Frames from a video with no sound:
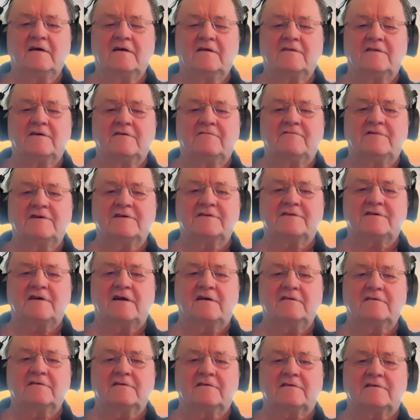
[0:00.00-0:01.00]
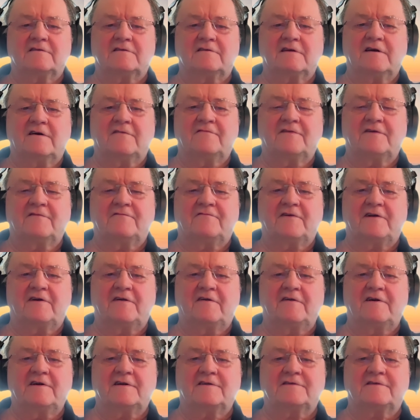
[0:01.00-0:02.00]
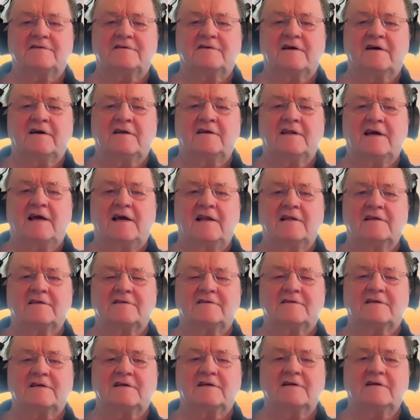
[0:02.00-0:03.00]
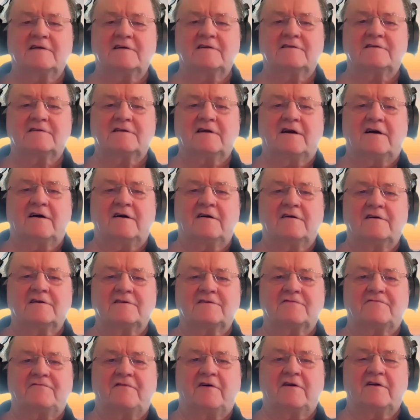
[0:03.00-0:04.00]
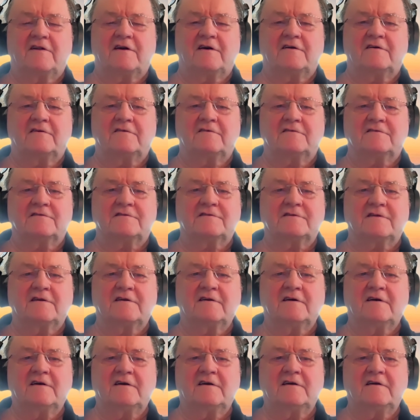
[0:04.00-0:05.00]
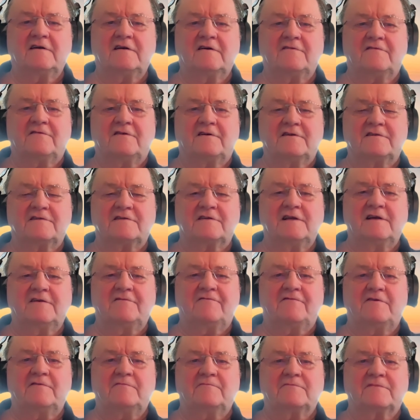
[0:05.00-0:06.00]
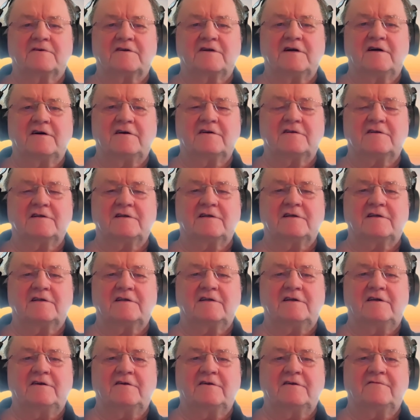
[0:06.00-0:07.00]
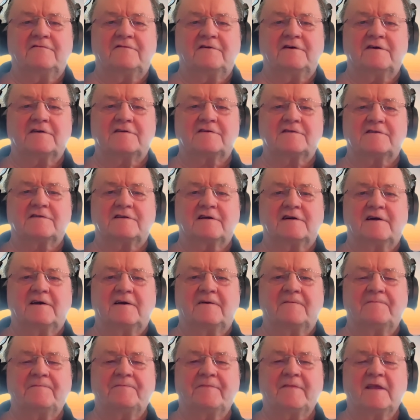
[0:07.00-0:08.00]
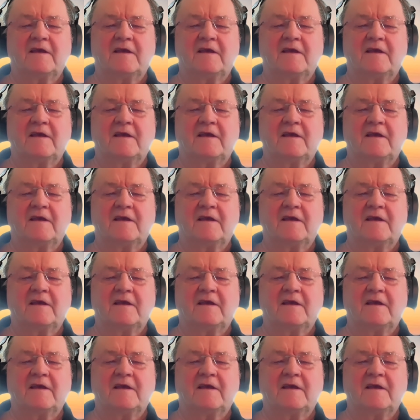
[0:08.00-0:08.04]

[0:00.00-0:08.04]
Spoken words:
The results of the various analyses are as follows. Firstly, from Curtin University.